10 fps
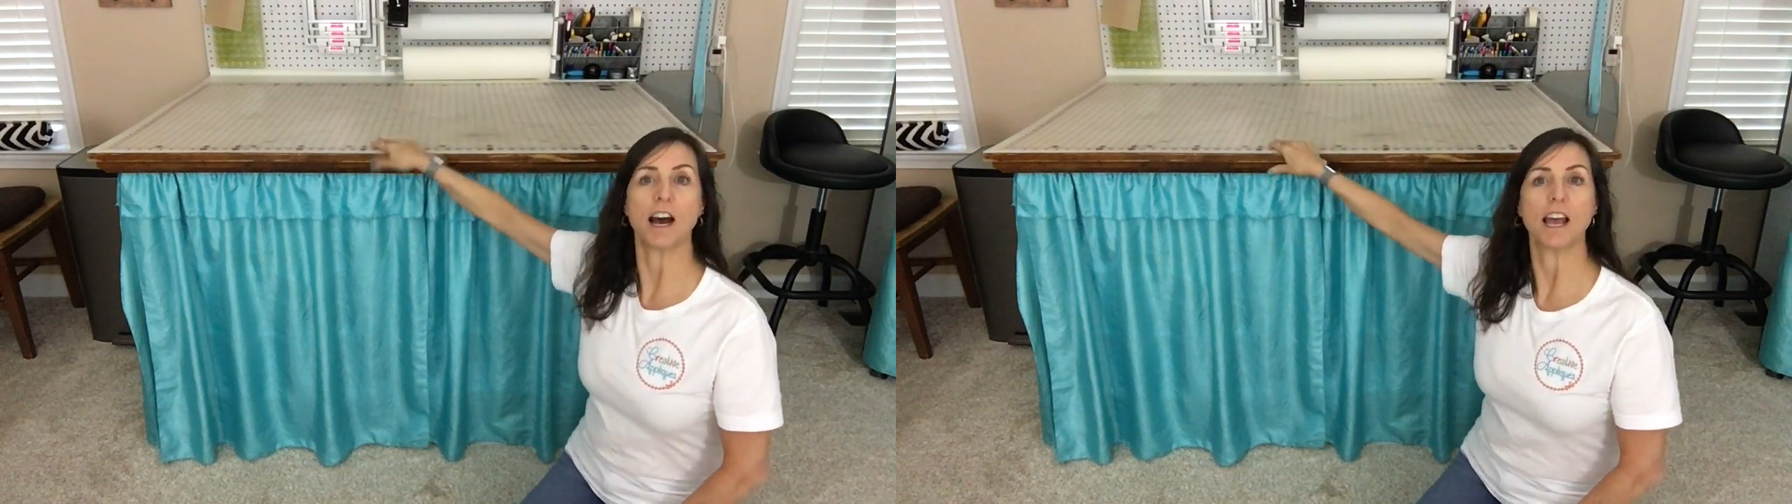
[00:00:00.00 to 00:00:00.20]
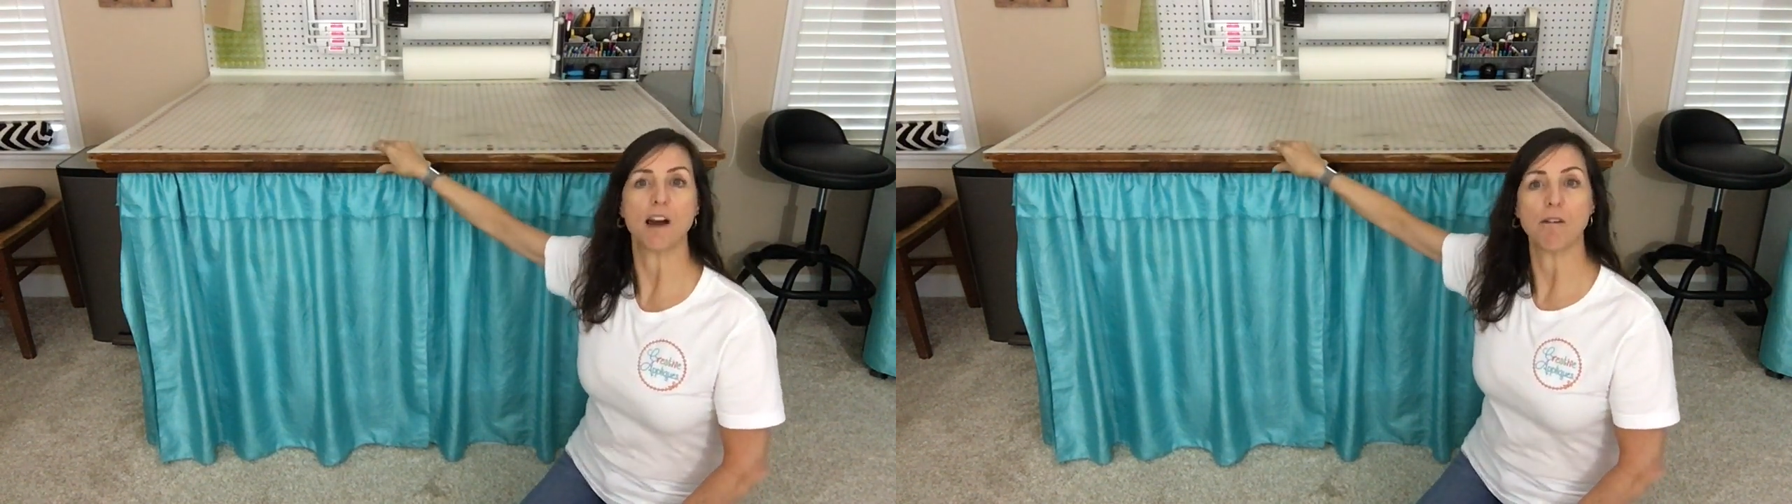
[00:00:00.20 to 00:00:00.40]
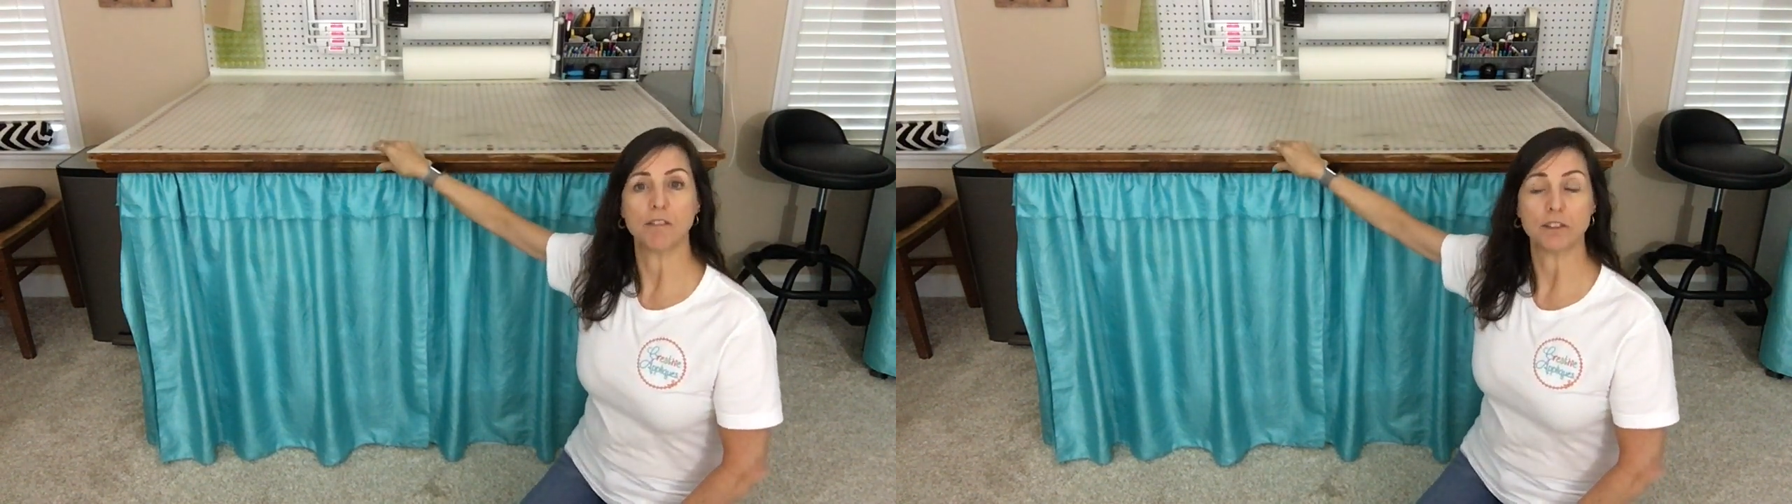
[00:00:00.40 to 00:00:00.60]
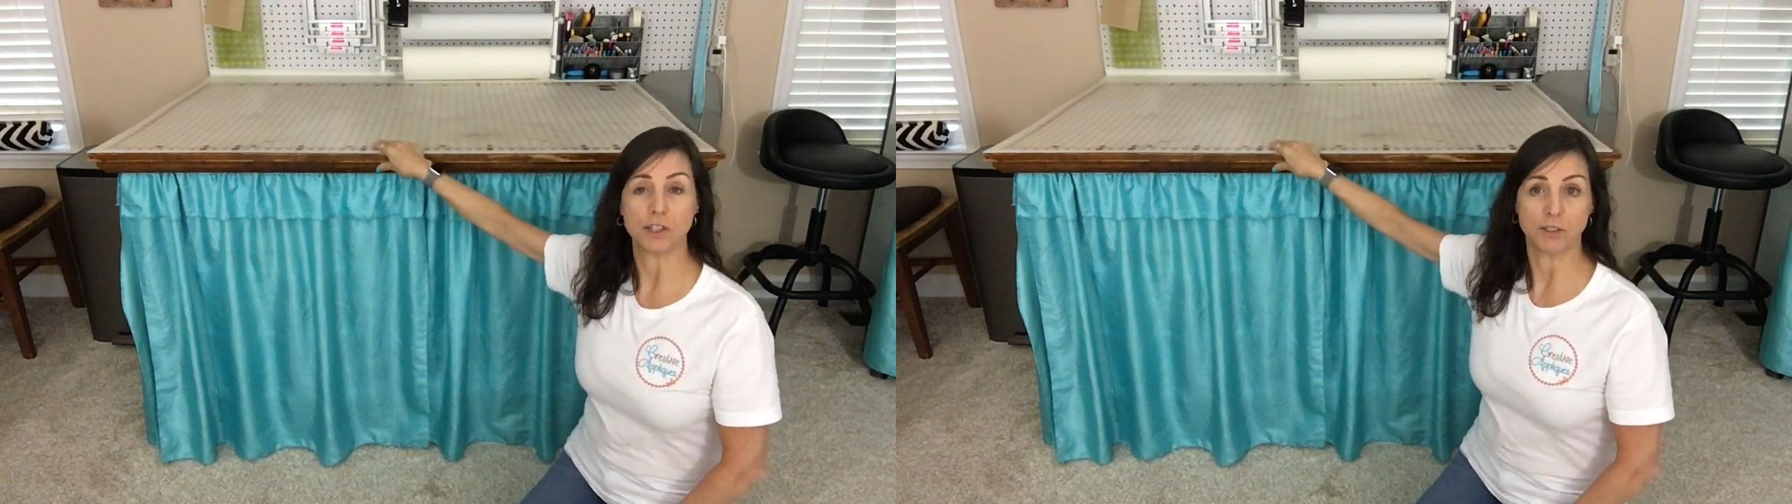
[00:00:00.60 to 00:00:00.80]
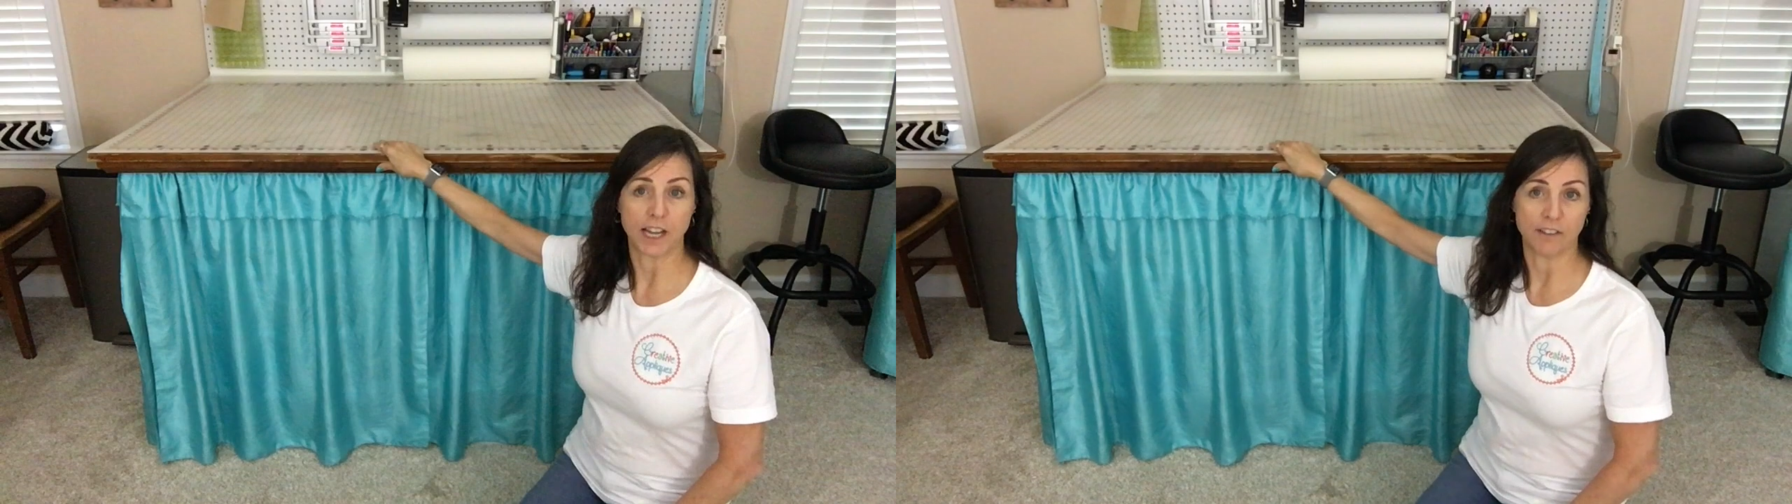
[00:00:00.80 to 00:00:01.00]
I, however,
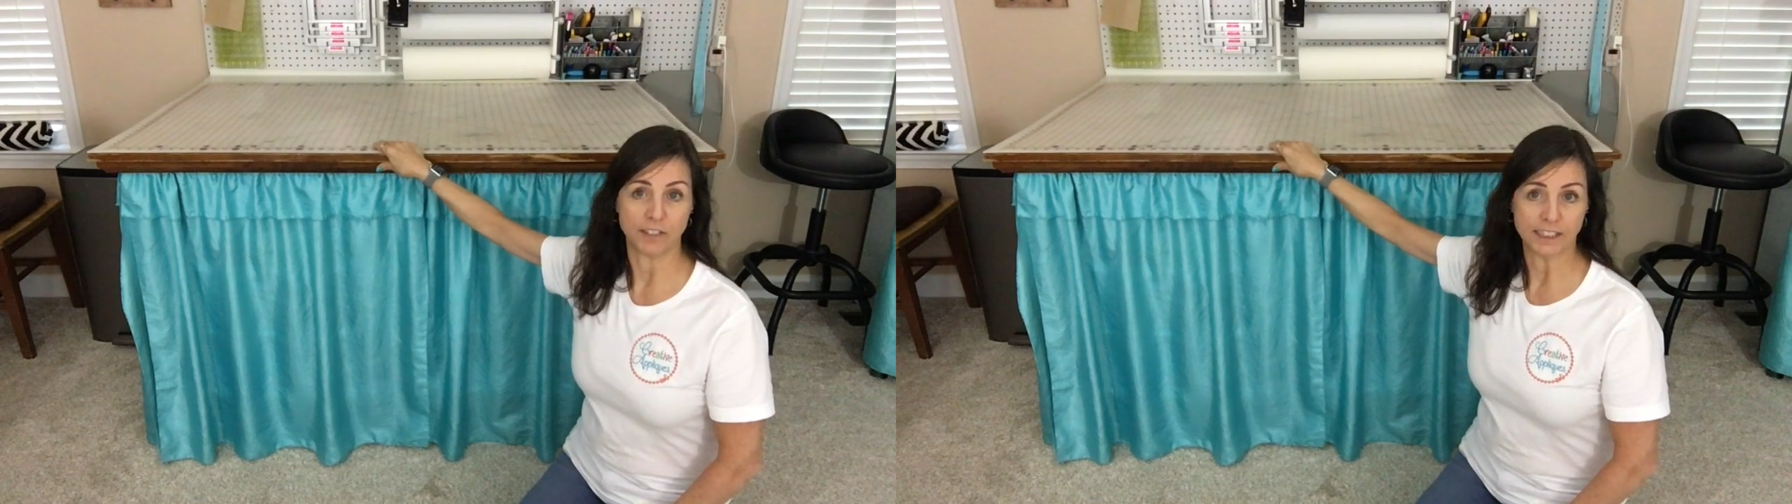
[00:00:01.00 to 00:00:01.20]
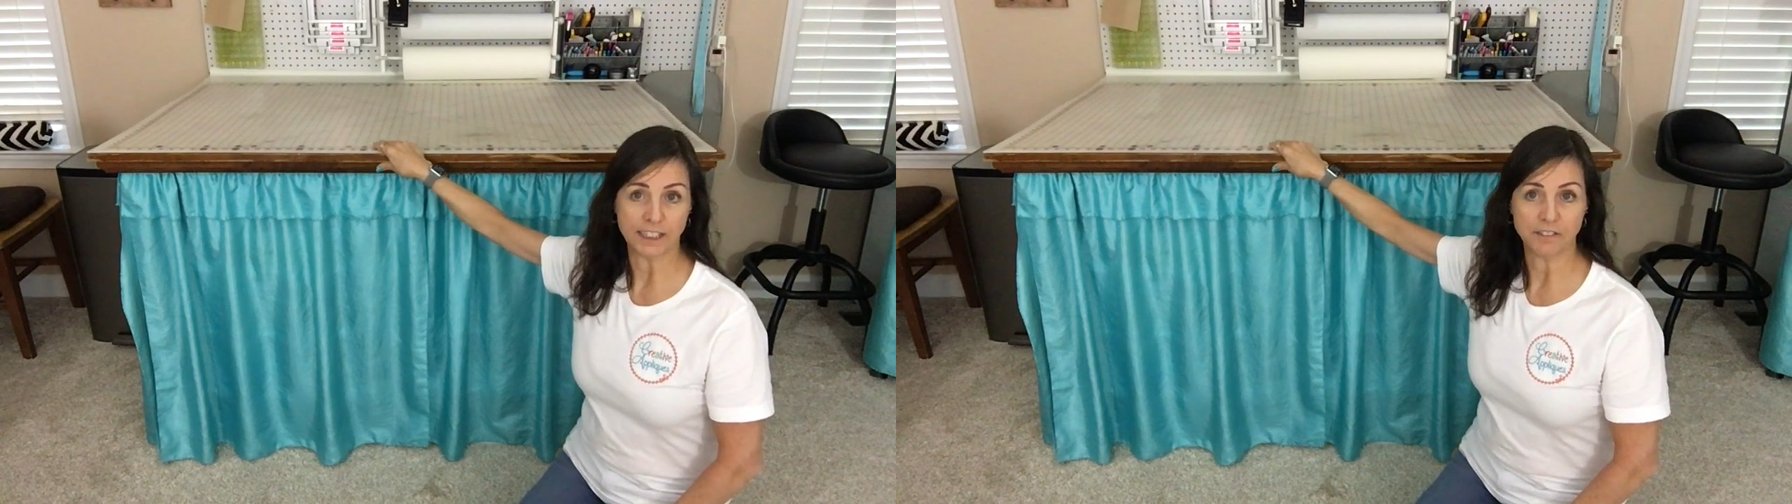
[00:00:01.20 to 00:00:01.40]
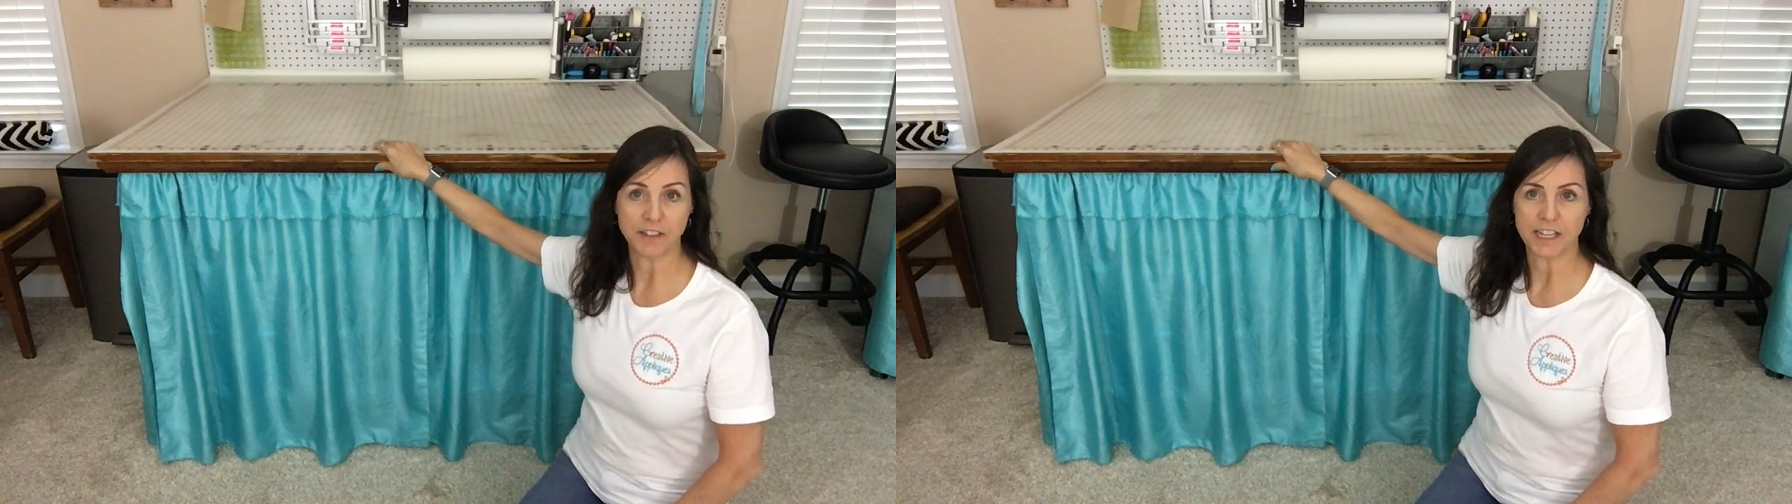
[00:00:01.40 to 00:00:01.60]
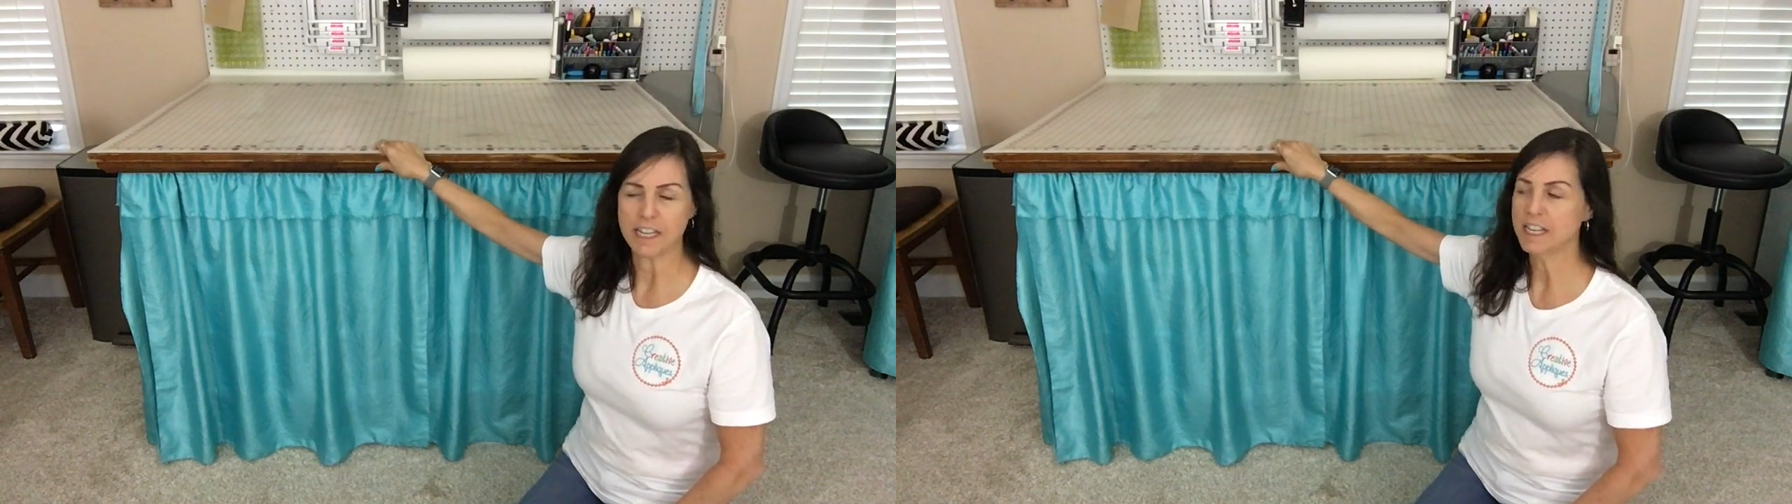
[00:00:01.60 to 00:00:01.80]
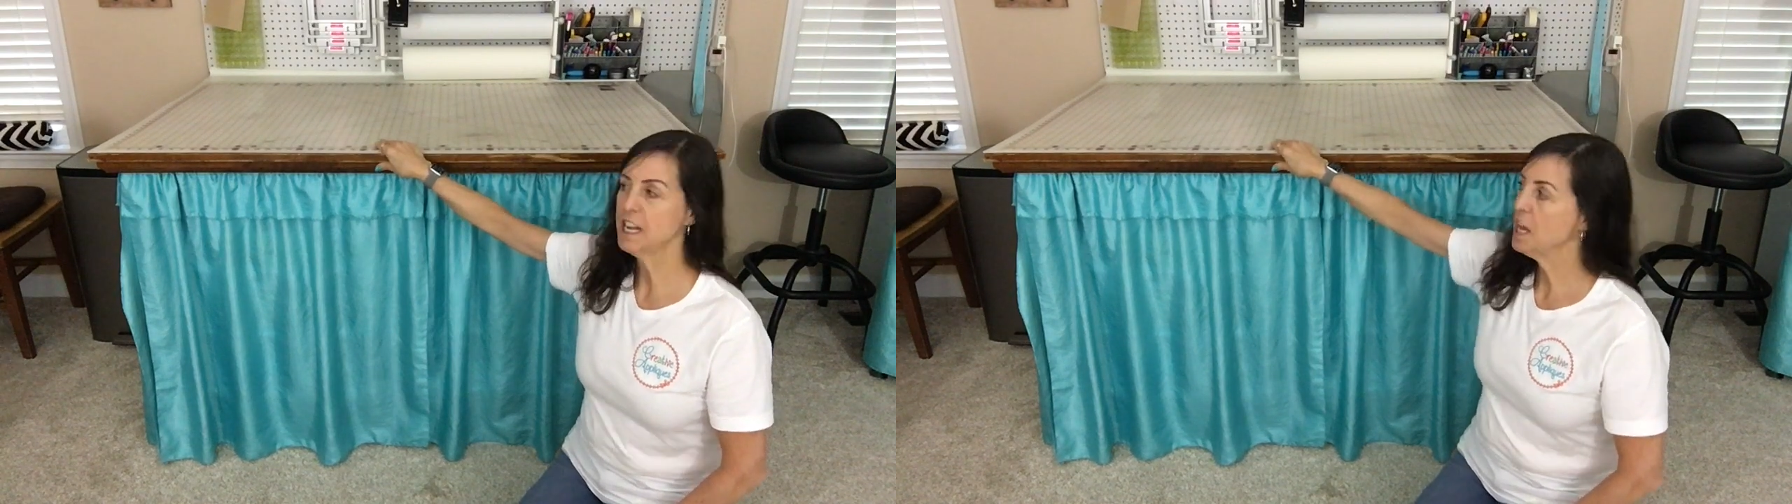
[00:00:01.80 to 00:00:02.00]
don't have the leaf in it.